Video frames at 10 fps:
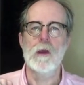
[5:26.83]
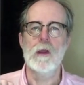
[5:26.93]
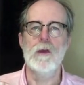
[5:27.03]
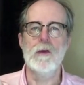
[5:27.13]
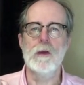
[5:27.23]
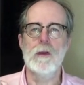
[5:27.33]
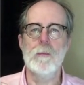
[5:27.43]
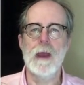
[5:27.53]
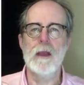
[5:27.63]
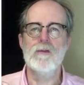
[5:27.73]
you can
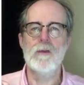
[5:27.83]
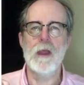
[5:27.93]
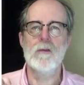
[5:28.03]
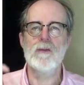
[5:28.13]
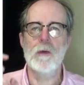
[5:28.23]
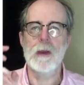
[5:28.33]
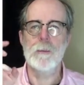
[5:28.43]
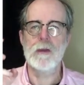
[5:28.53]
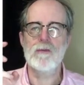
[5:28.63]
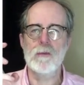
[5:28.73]
imagine that showing a
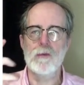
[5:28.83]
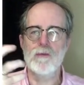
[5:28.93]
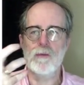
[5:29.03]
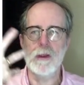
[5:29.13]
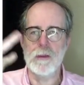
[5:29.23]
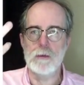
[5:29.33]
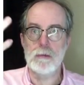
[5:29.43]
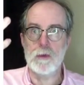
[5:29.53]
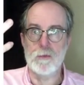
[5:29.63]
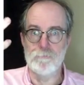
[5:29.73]
picture of the tree that
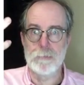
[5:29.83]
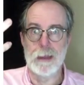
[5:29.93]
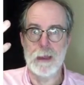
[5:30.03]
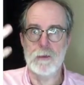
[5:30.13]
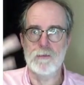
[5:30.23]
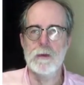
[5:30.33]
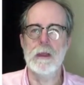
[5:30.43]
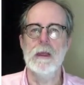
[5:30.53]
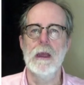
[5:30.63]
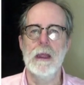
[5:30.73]
looks like a tree